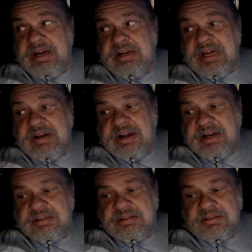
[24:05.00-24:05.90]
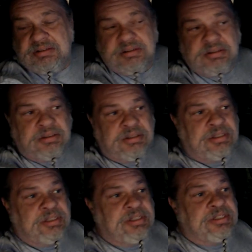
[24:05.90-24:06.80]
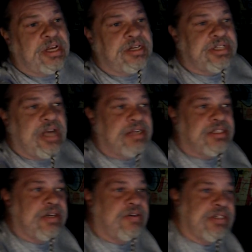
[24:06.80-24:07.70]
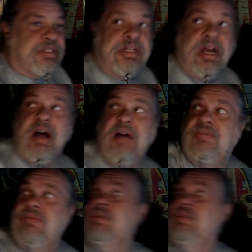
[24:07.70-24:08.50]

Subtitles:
are you doing? Sunshine's doing stuff.